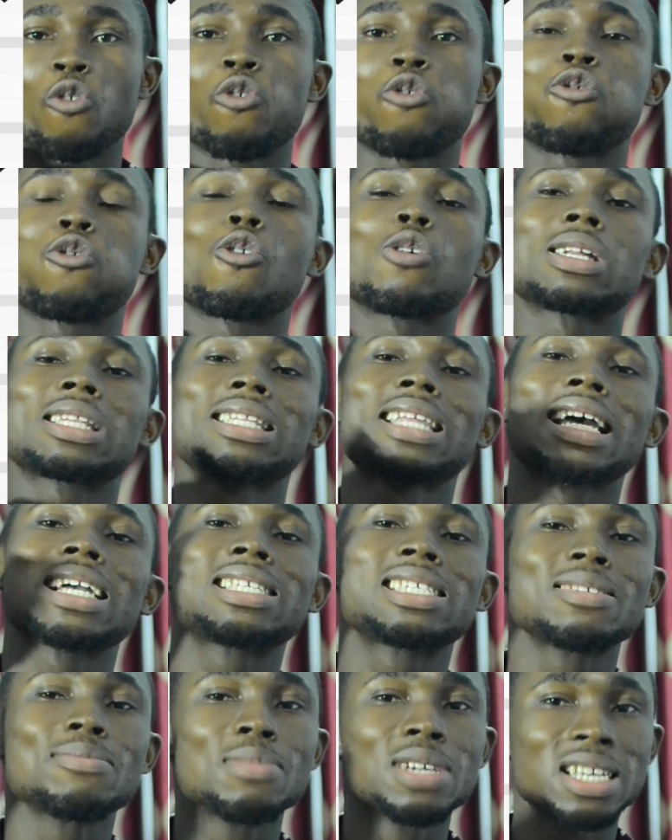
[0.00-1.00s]
for
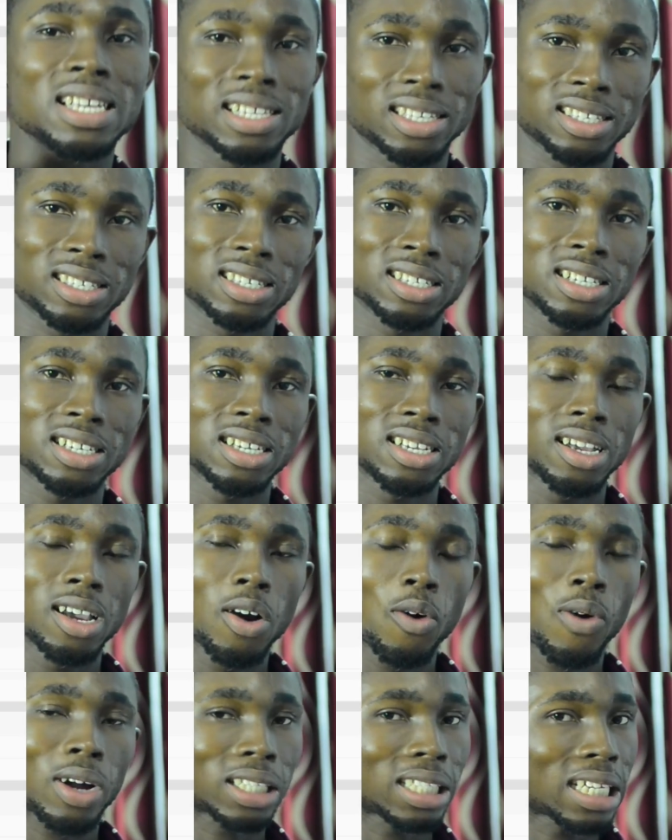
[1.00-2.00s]
30 minutes.
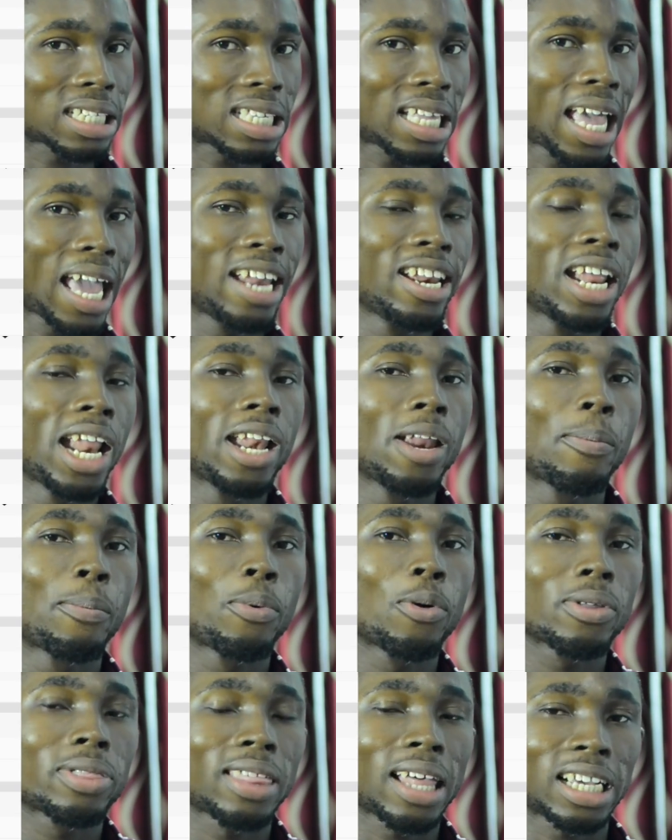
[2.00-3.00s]
What has any
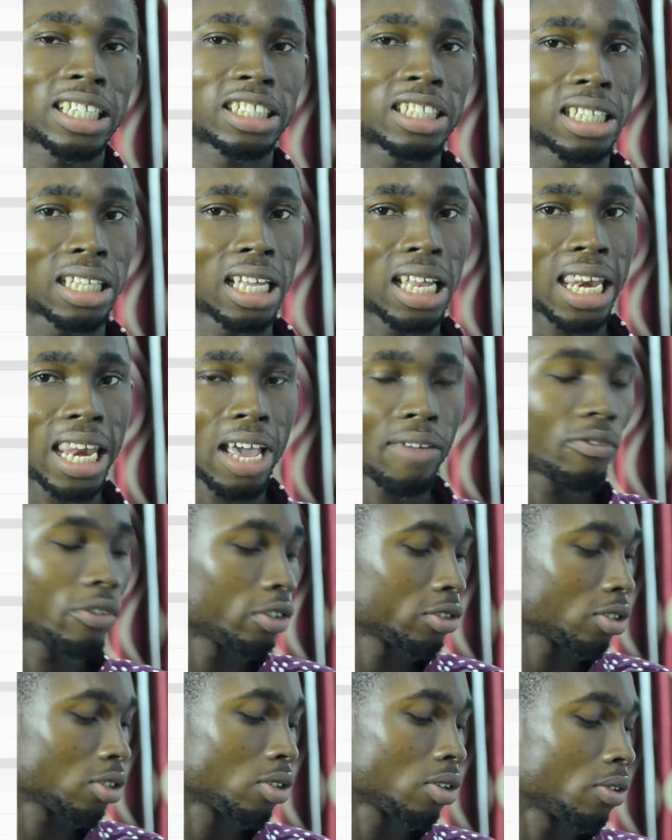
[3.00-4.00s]
protection
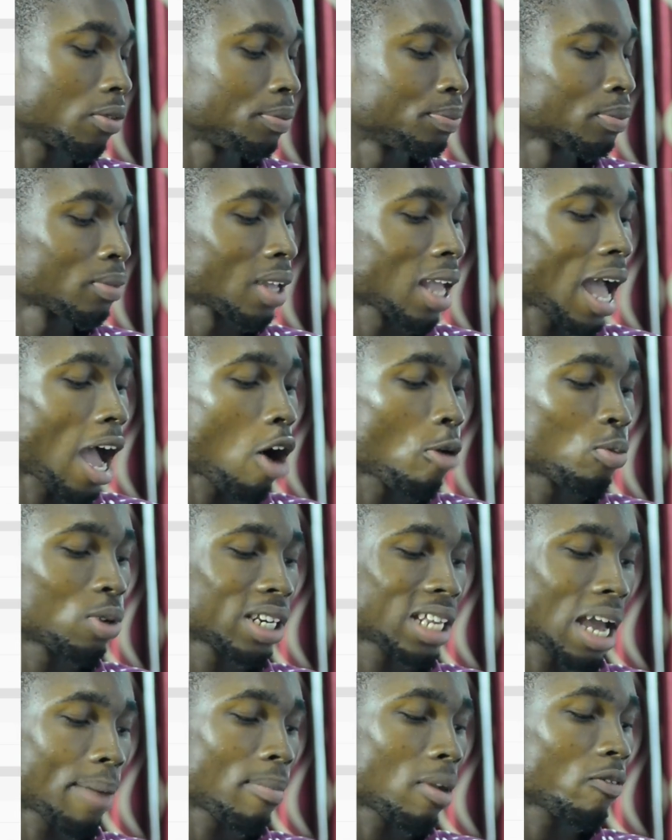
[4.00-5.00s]
level no no? Ah, mo
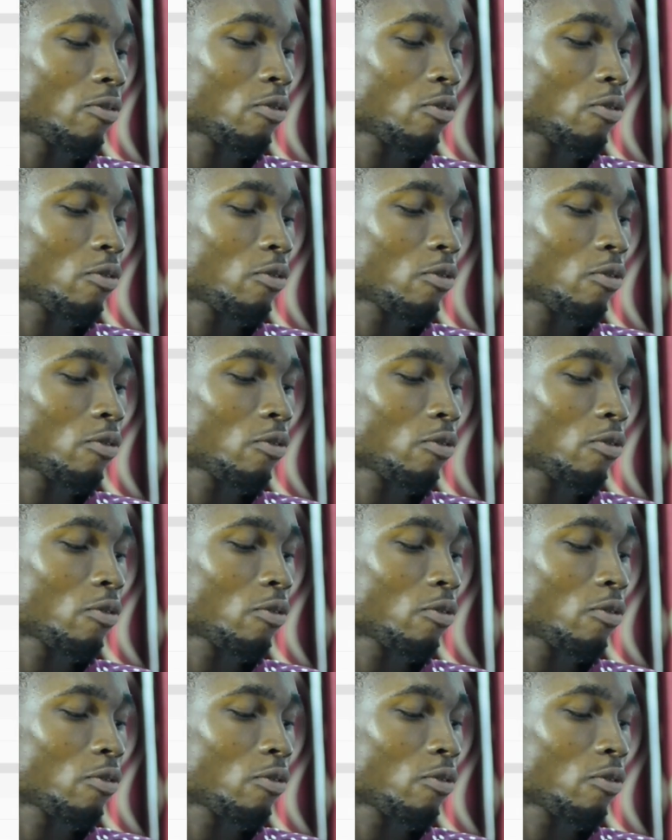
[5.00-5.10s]
dia ma